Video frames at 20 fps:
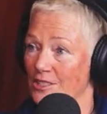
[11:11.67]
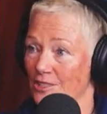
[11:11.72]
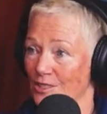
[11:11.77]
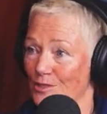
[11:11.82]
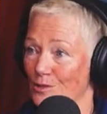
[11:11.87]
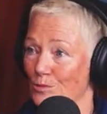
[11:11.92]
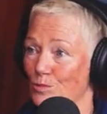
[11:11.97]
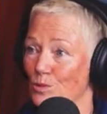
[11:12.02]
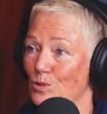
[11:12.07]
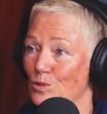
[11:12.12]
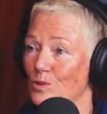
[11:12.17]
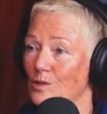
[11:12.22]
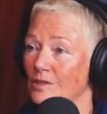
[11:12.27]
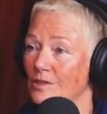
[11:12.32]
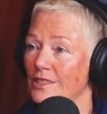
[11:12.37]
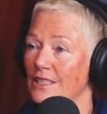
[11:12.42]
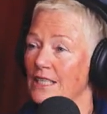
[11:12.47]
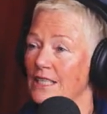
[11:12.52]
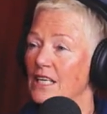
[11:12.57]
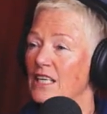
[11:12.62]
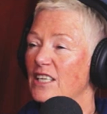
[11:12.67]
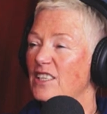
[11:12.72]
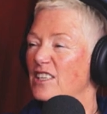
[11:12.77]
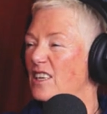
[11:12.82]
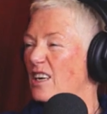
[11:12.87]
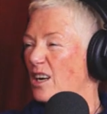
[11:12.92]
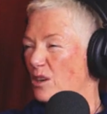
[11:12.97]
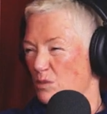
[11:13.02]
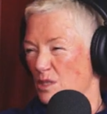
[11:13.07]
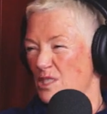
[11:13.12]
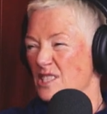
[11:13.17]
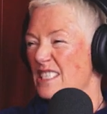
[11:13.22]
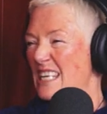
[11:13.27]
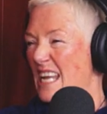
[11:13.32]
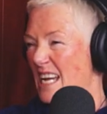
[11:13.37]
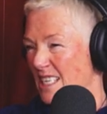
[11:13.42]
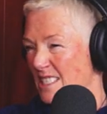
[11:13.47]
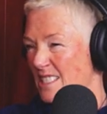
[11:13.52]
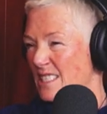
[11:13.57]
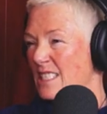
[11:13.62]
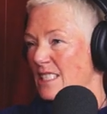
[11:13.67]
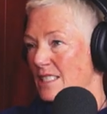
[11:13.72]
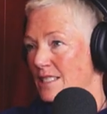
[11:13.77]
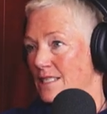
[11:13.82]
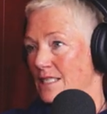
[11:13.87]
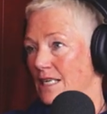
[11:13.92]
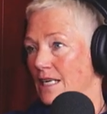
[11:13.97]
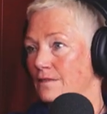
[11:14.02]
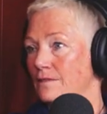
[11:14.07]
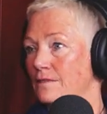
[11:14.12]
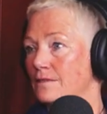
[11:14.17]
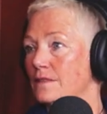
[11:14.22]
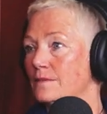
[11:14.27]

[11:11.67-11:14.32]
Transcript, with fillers: into the wall. Yeah. You know, it was nasty stuff.